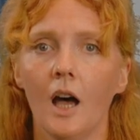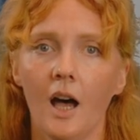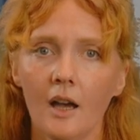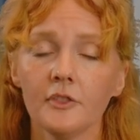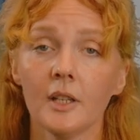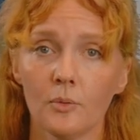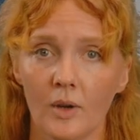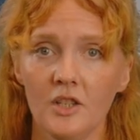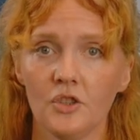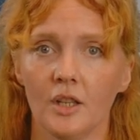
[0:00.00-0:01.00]
After
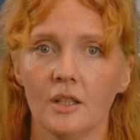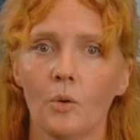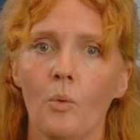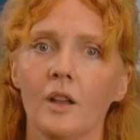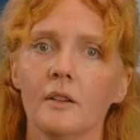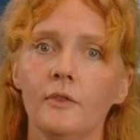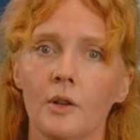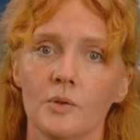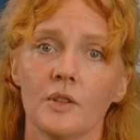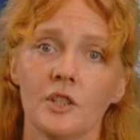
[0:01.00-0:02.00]
aeration, the water
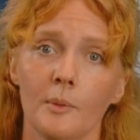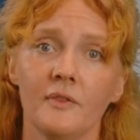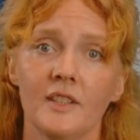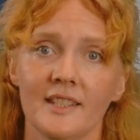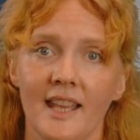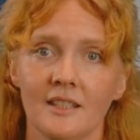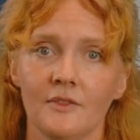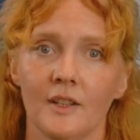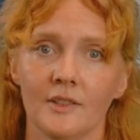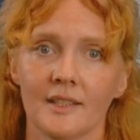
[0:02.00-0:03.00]
flows on top of the sand
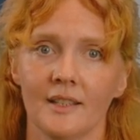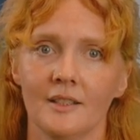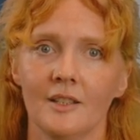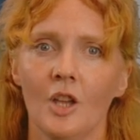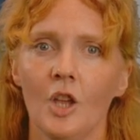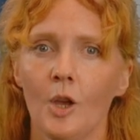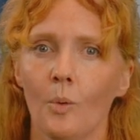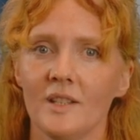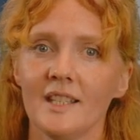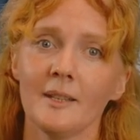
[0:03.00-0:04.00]
filter,
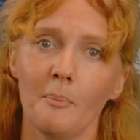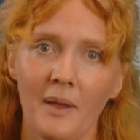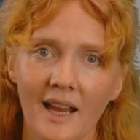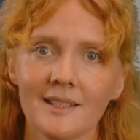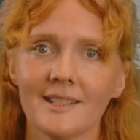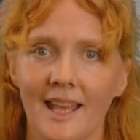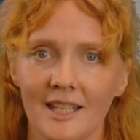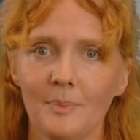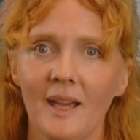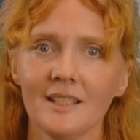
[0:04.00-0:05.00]
which is a packed
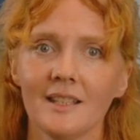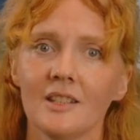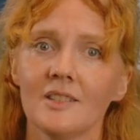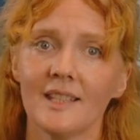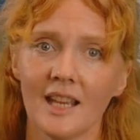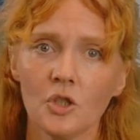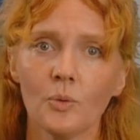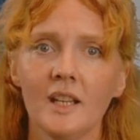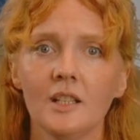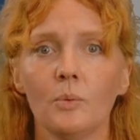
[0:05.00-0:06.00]
sandbed
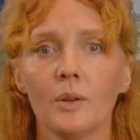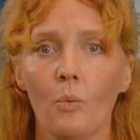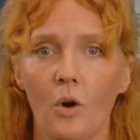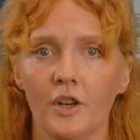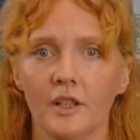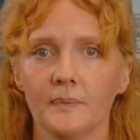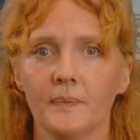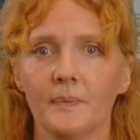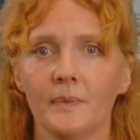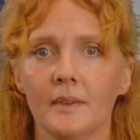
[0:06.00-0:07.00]
saturated with water.
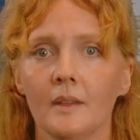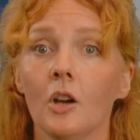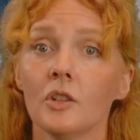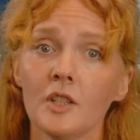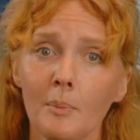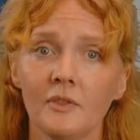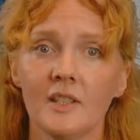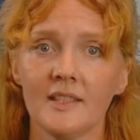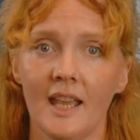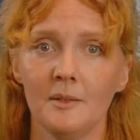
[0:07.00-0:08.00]
On top of
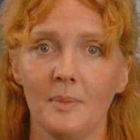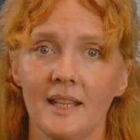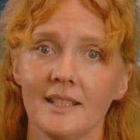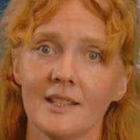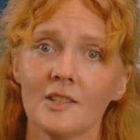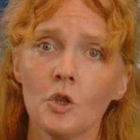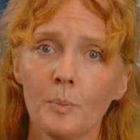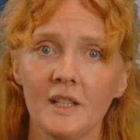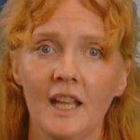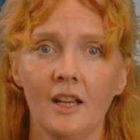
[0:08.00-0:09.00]
the sandbed is a
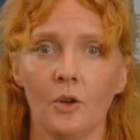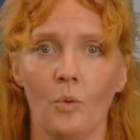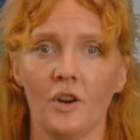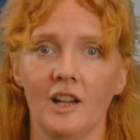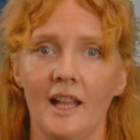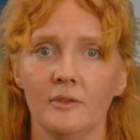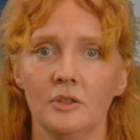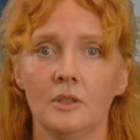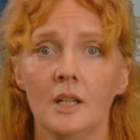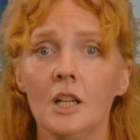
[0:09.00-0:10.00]
supernatant water
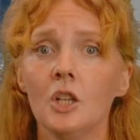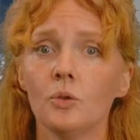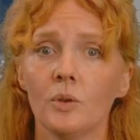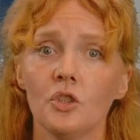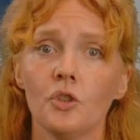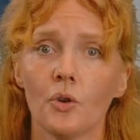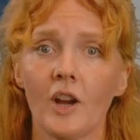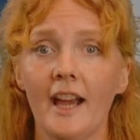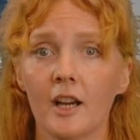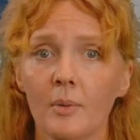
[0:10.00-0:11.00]
level to
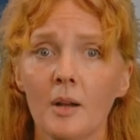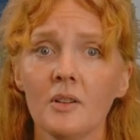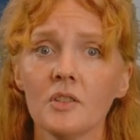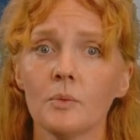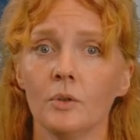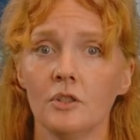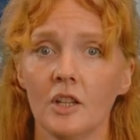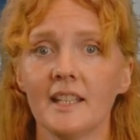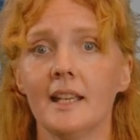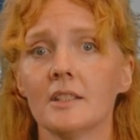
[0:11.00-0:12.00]
ensure air bubbles will
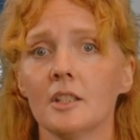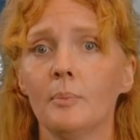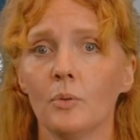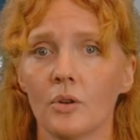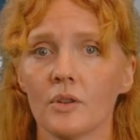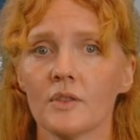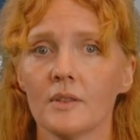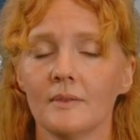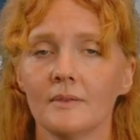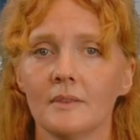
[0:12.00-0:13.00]
not enter the pores.